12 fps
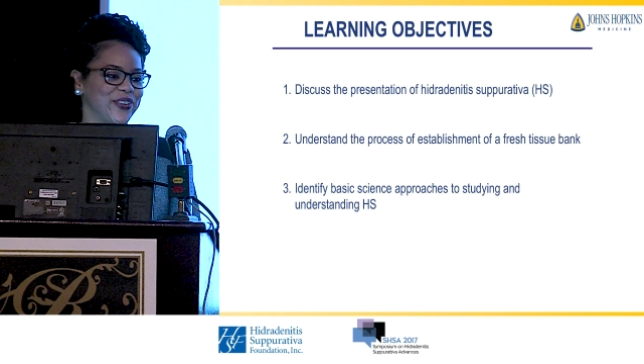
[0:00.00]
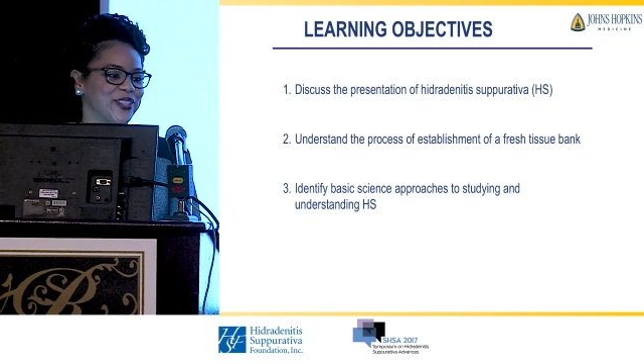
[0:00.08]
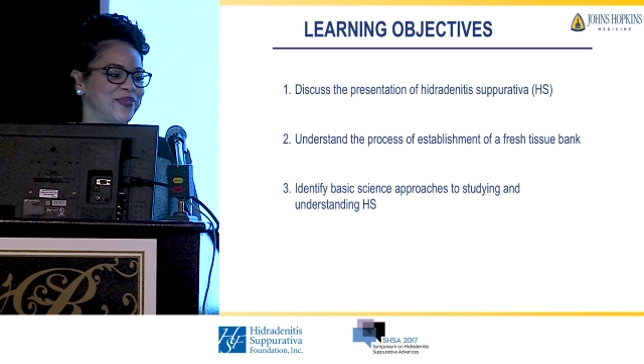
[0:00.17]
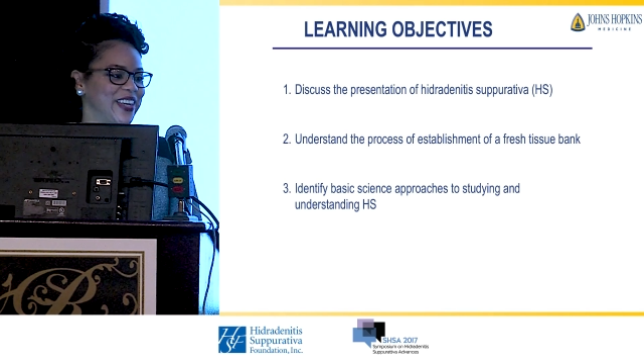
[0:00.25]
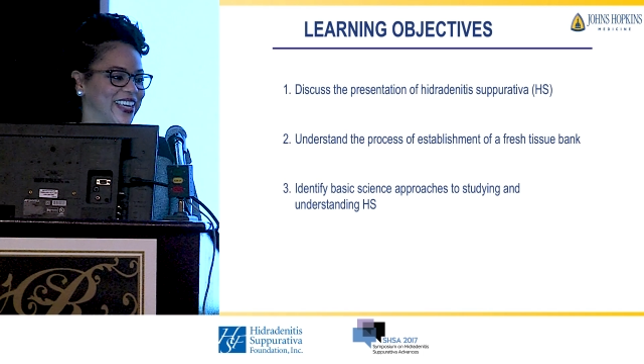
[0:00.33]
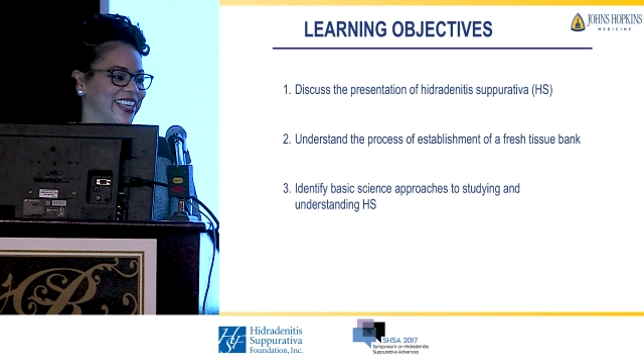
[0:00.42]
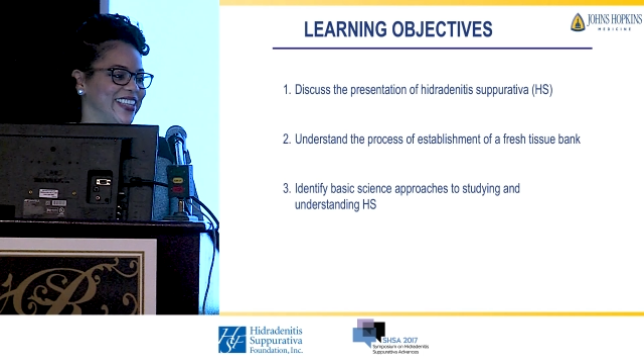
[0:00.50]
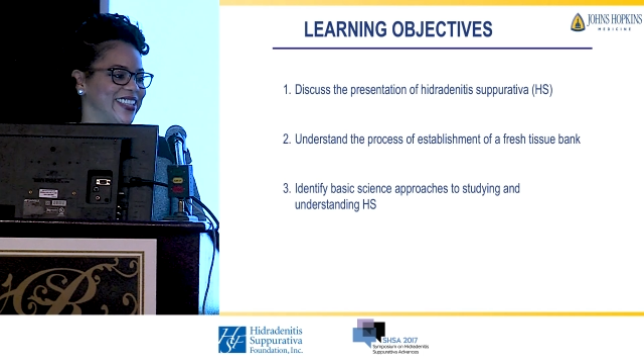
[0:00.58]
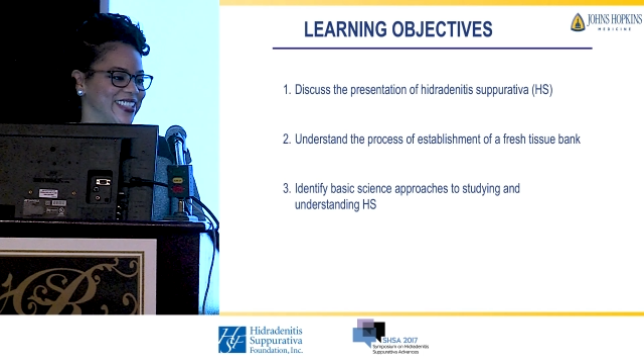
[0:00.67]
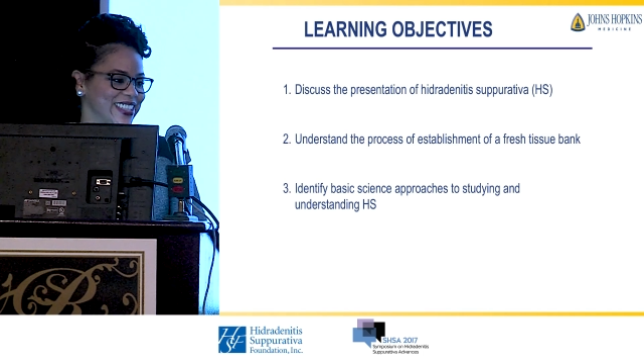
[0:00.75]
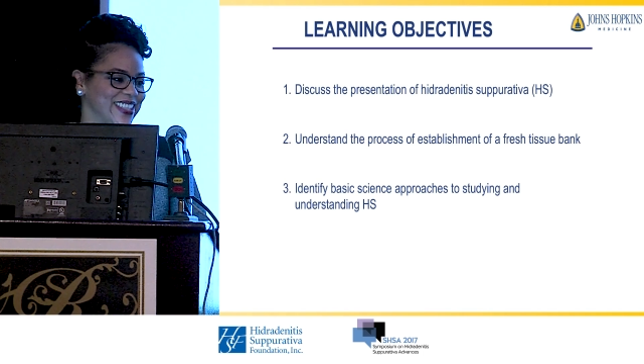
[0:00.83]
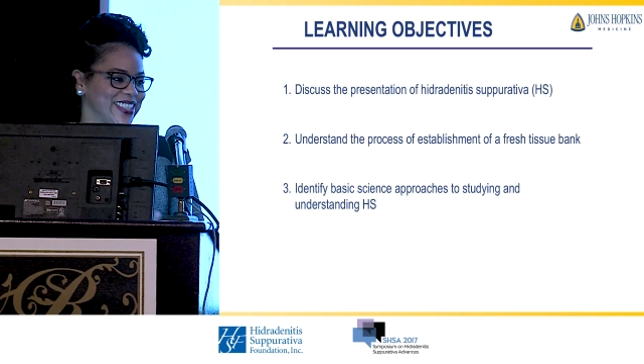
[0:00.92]
speaking
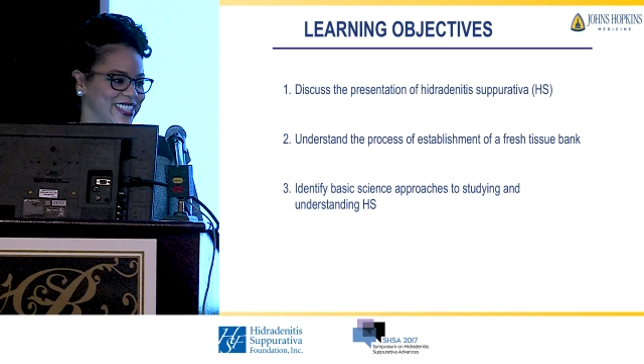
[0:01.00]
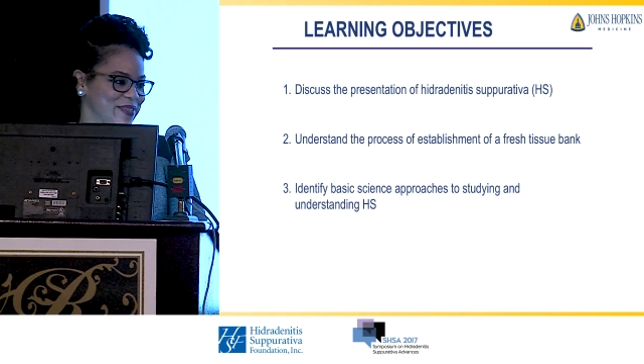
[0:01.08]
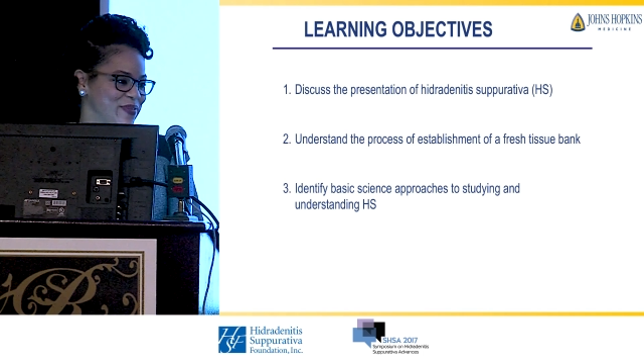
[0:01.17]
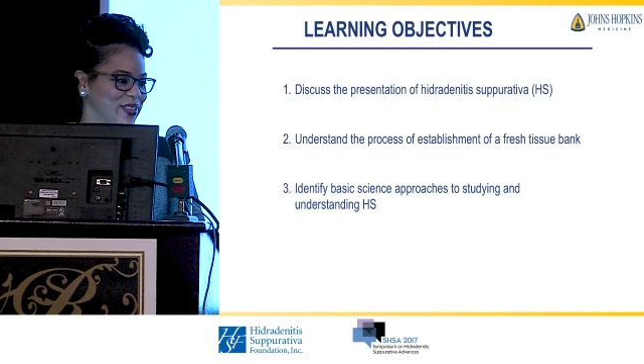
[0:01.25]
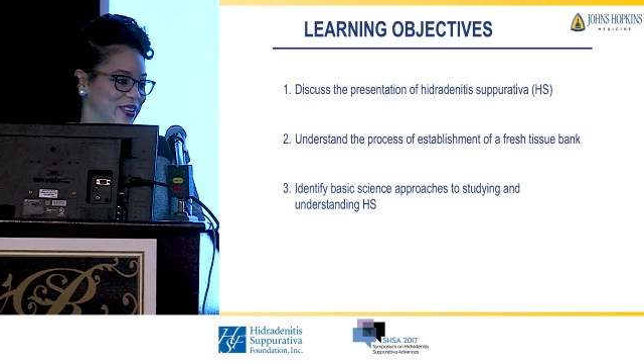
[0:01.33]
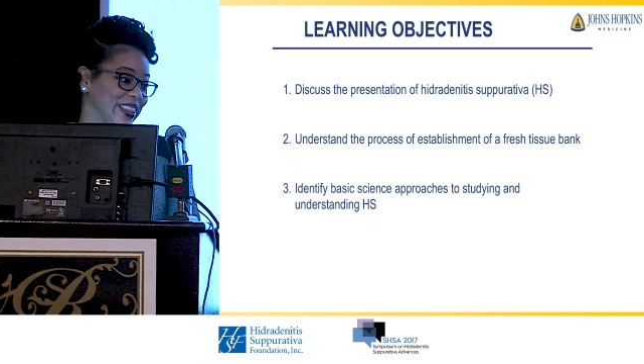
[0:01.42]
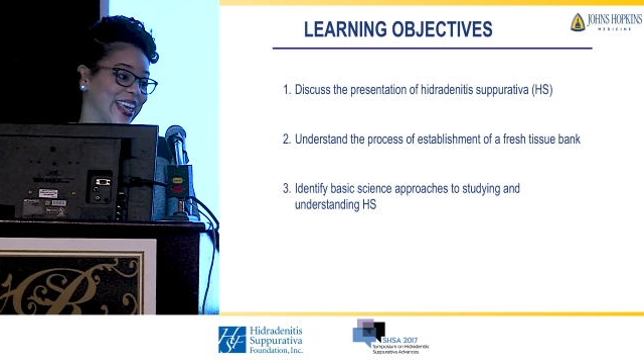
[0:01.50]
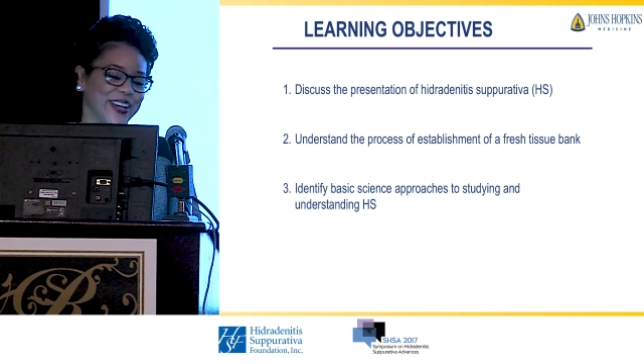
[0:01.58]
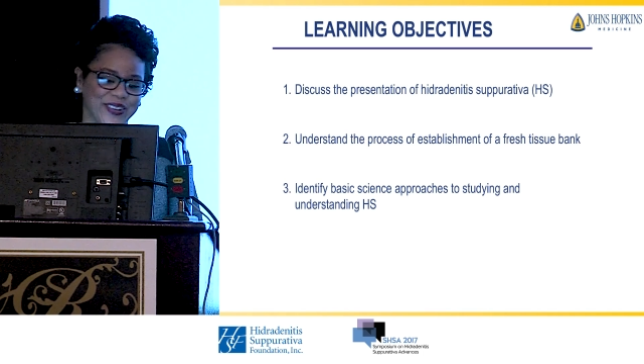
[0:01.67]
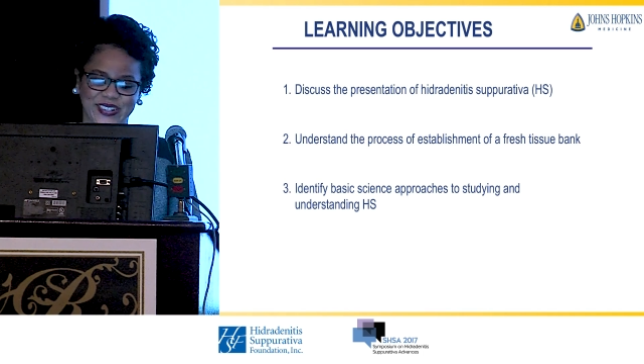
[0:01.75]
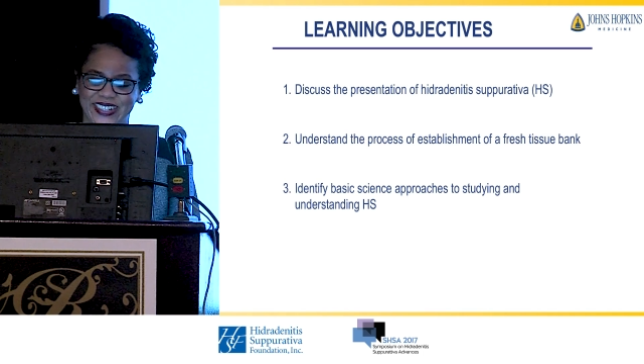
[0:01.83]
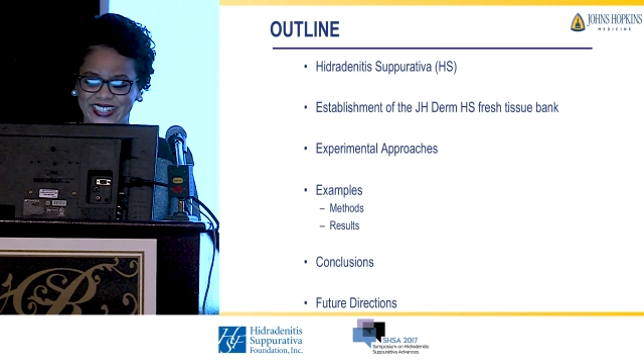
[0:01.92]
this similar
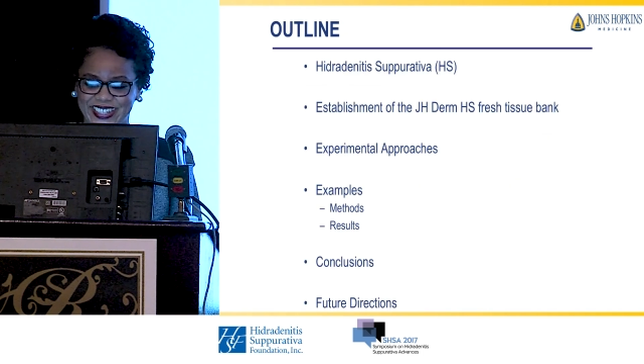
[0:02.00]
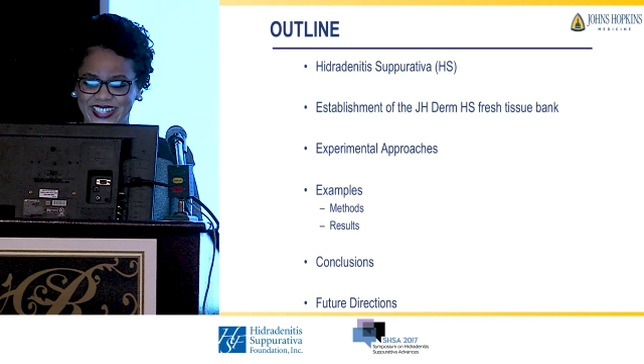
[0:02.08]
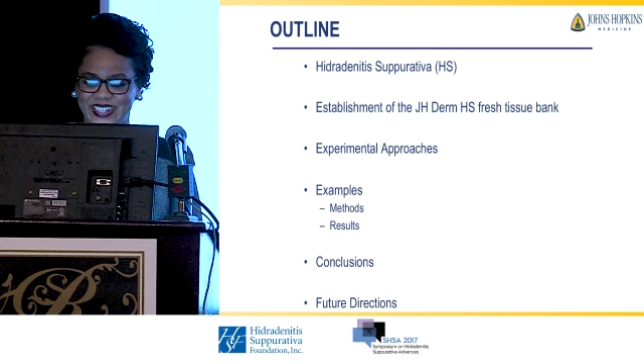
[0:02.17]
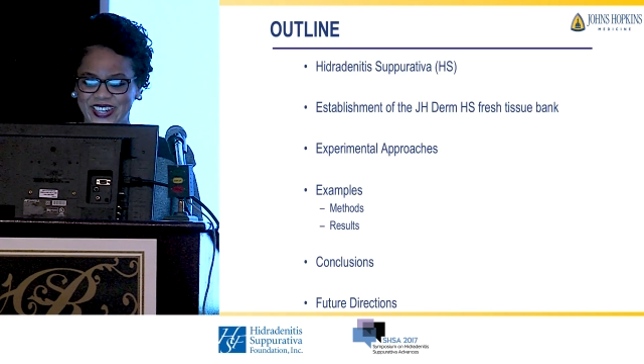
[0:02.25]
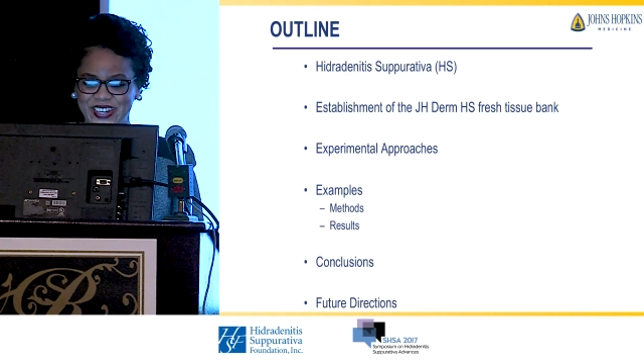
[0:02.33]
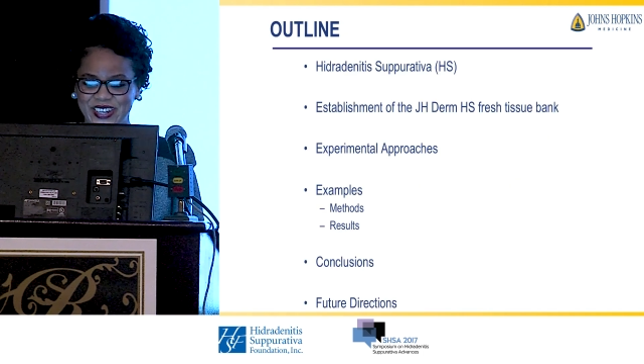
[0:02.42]
language.